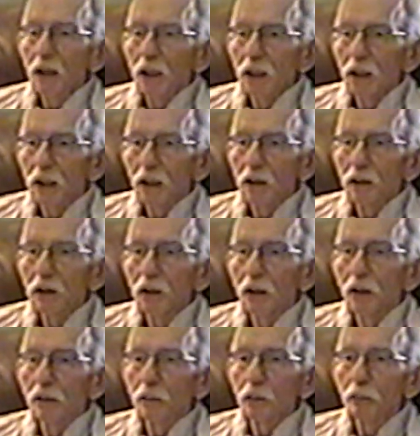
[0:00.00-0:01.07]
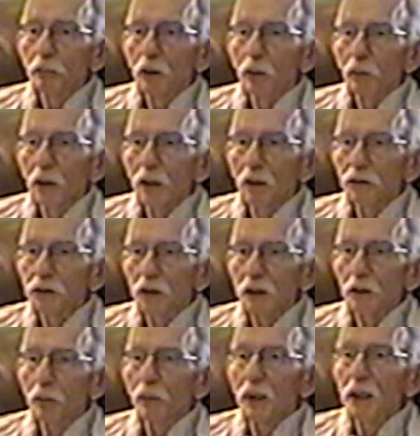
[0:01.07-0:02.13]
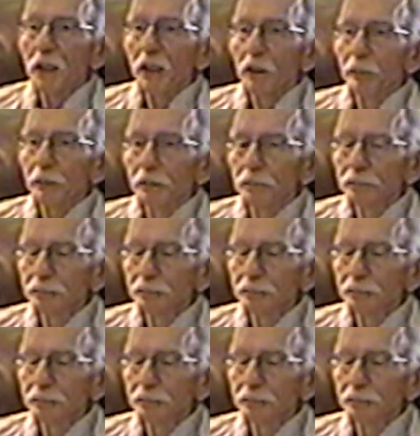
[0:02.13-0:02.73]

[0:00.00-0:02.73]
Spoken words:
And, I'll tell you what happened.